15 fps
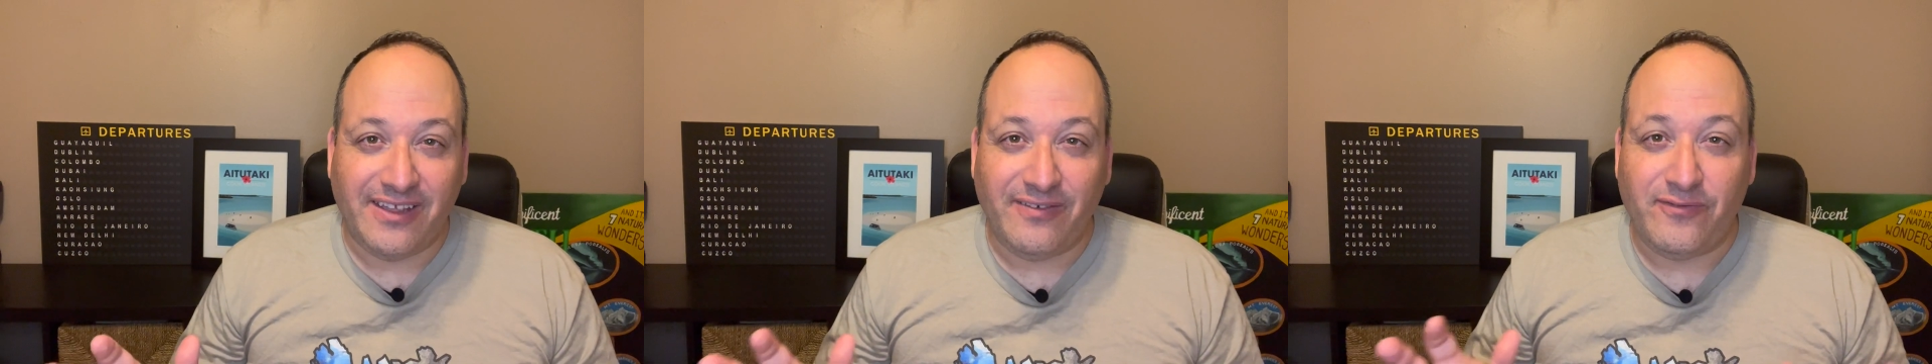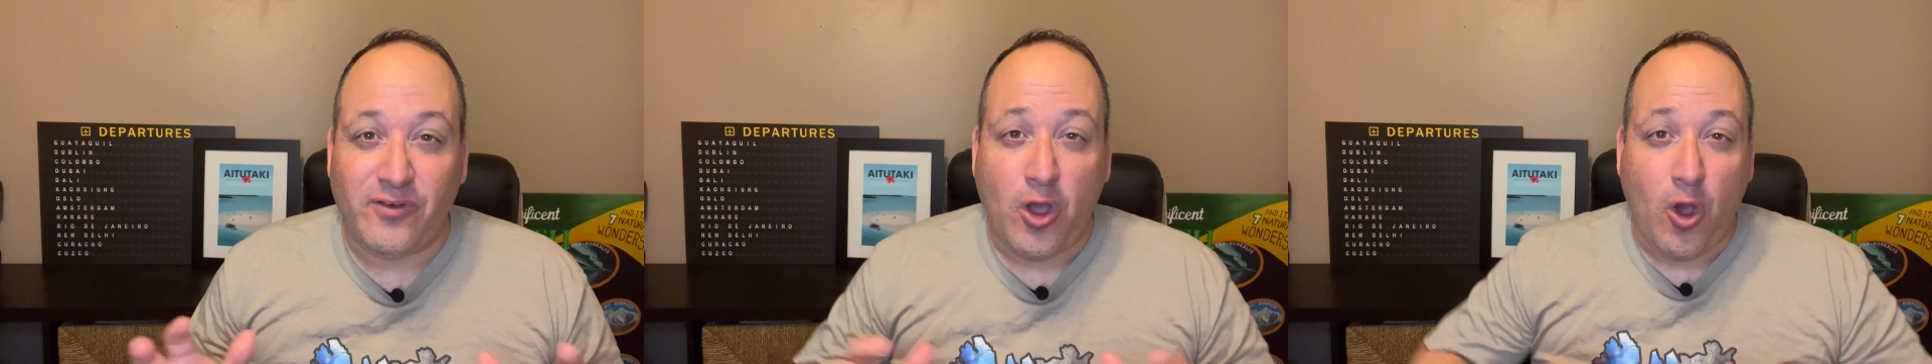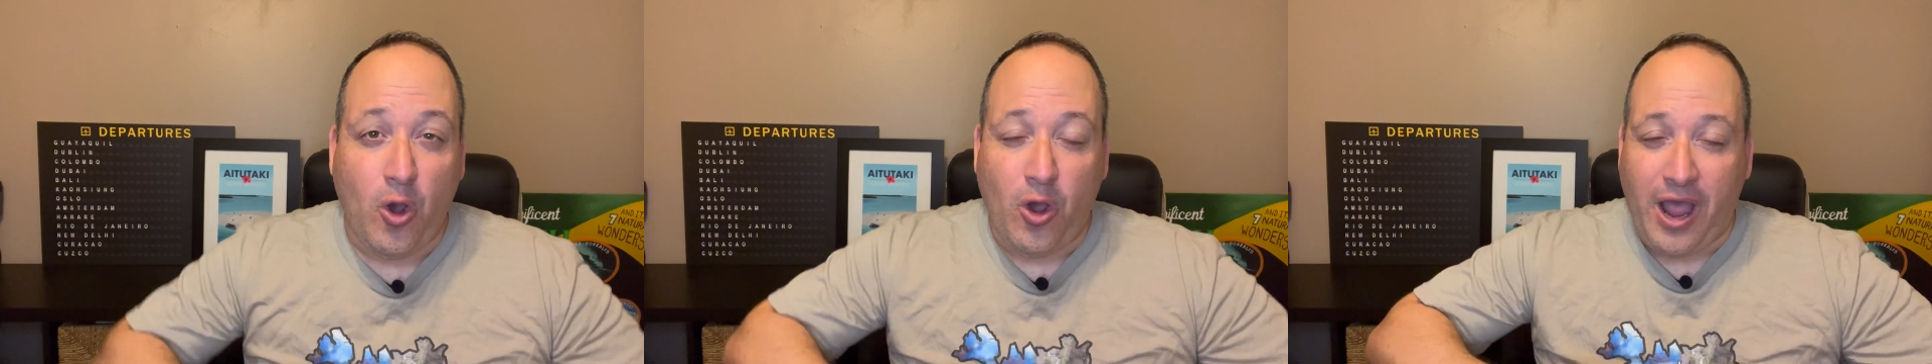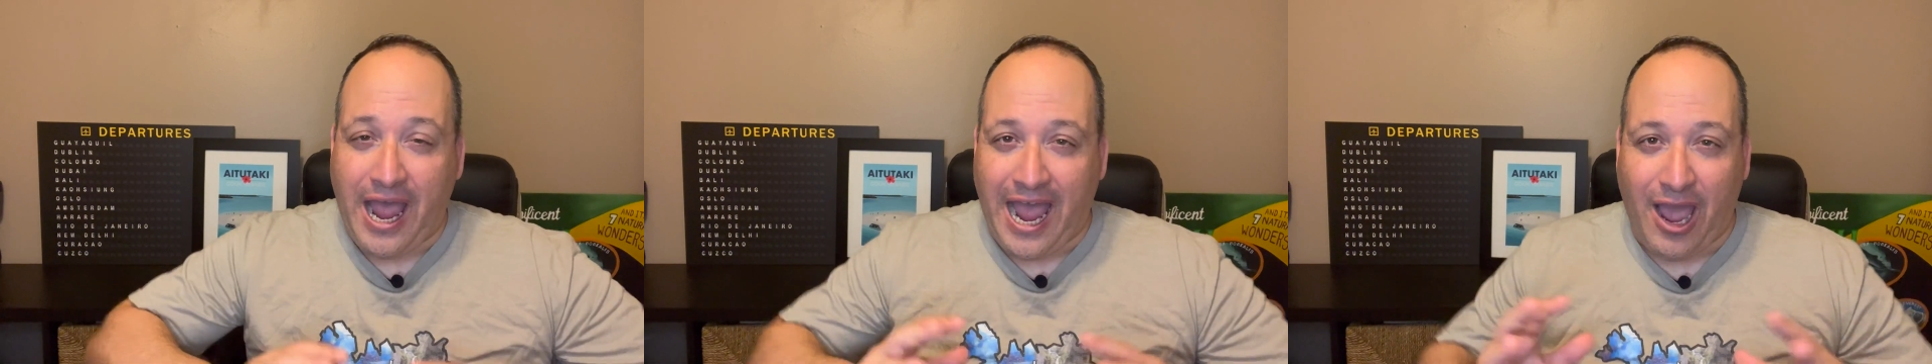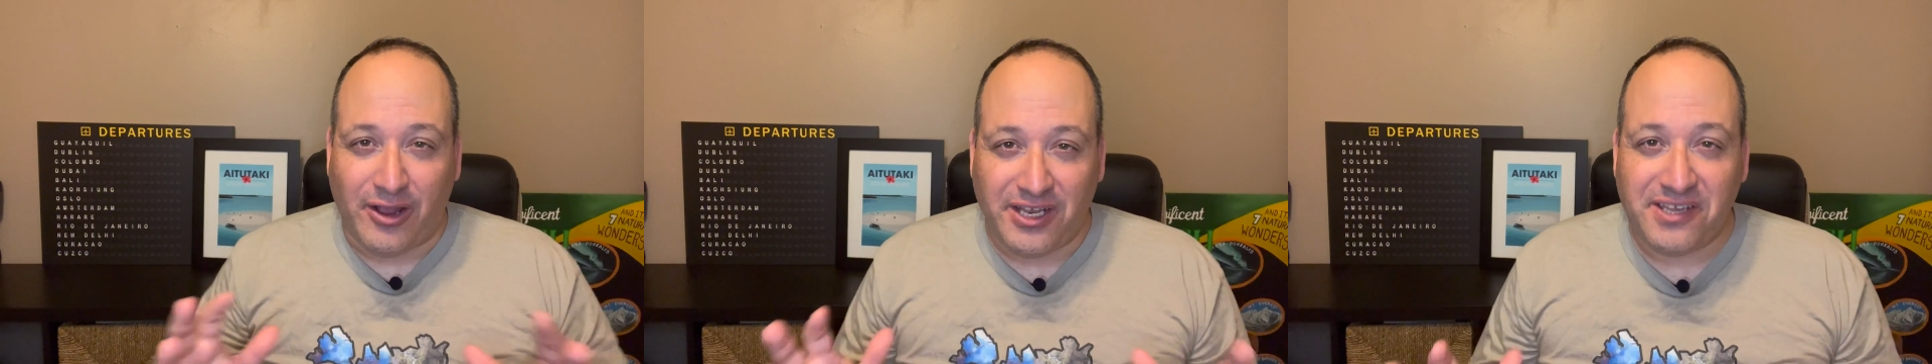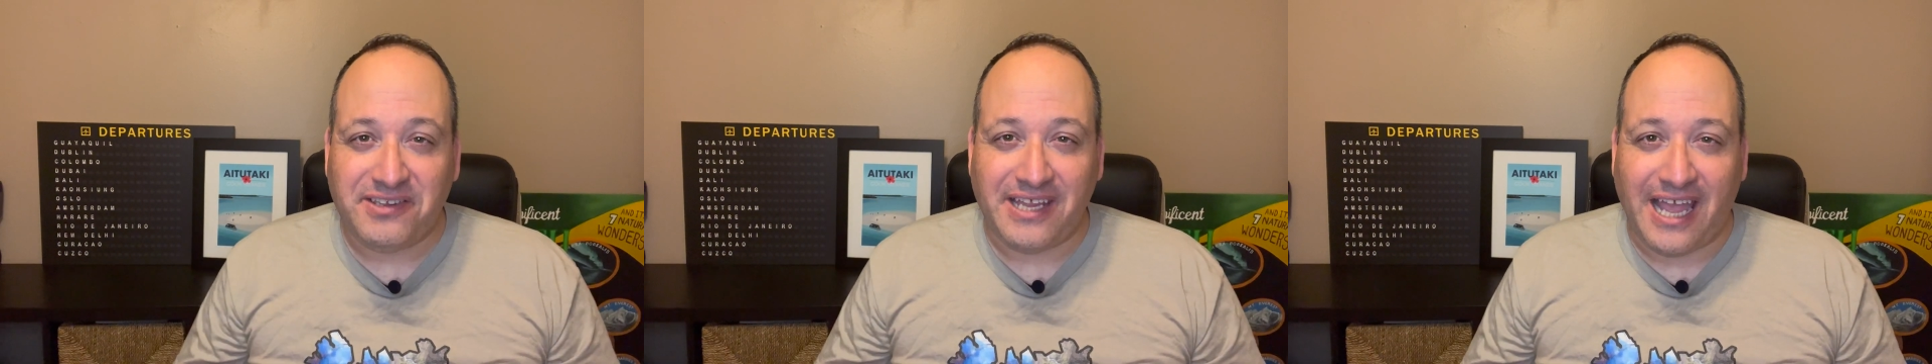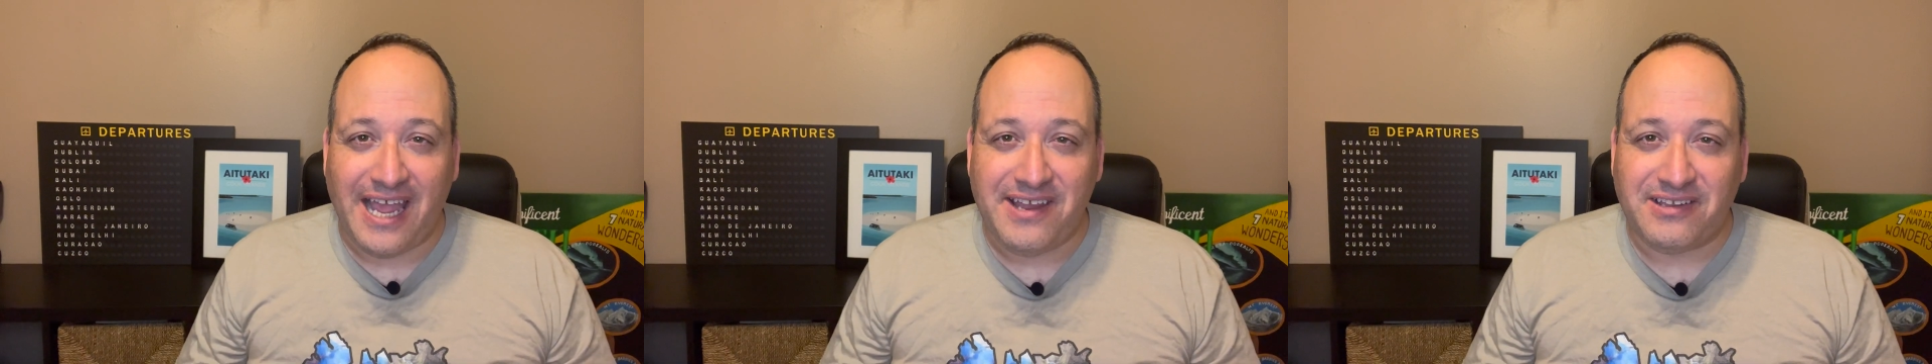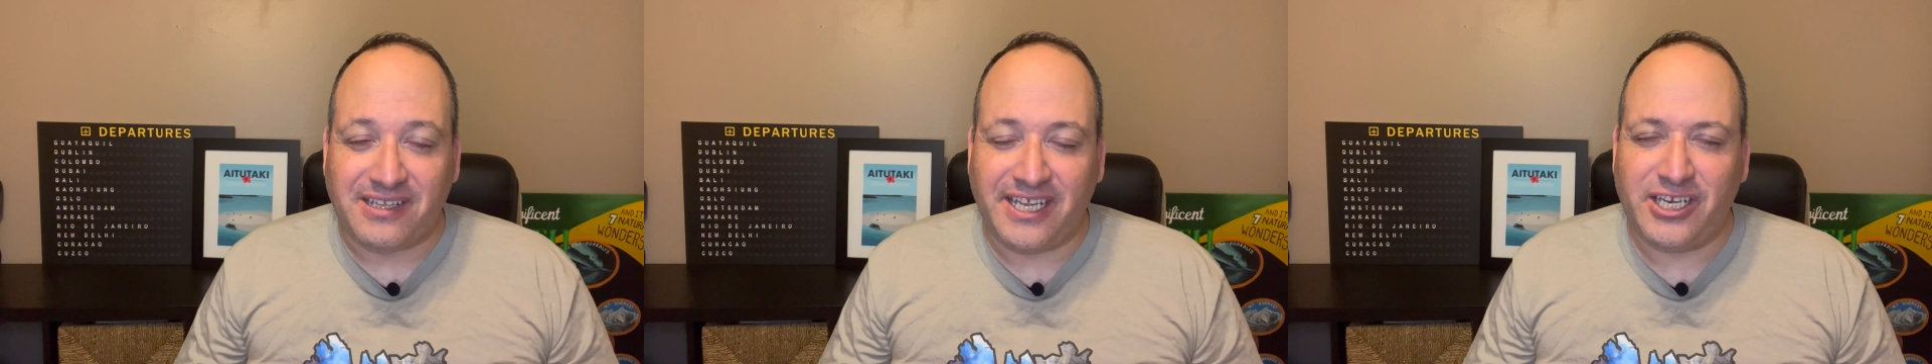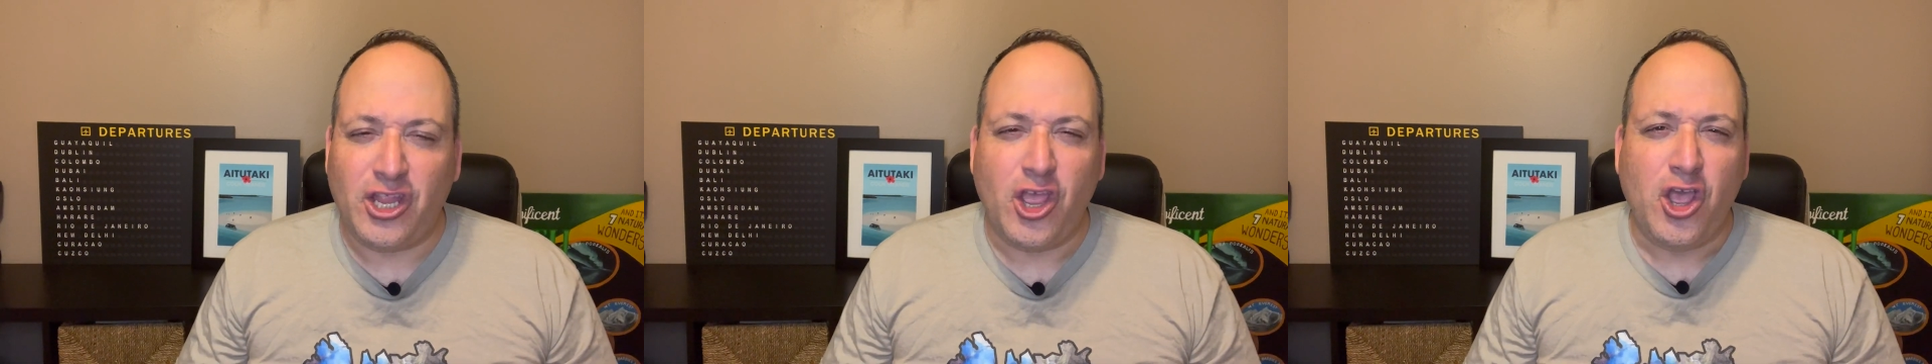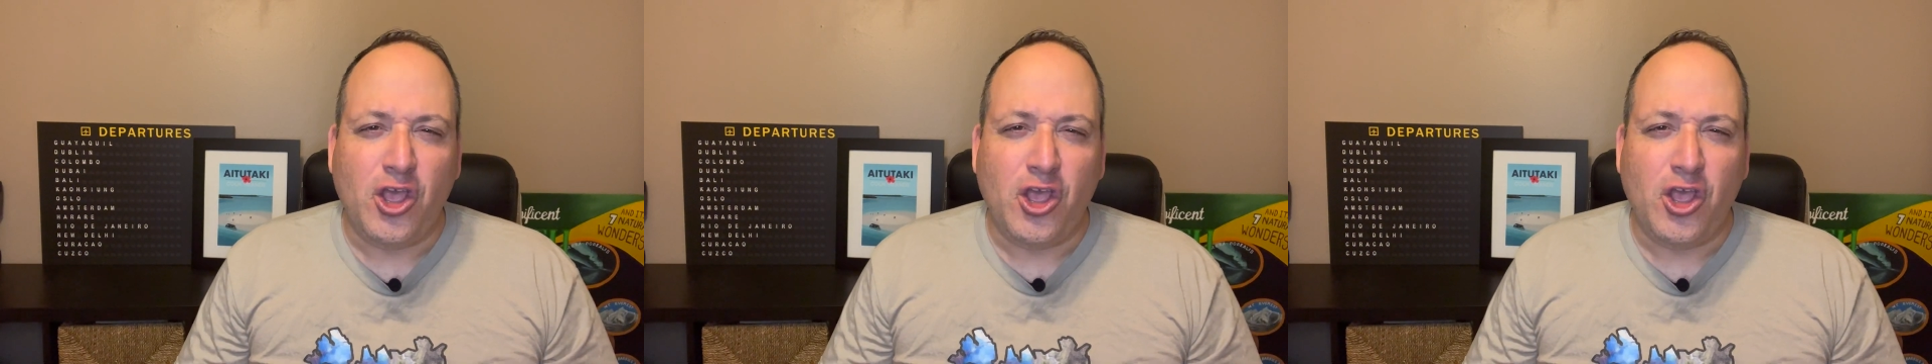of how to see Iceland.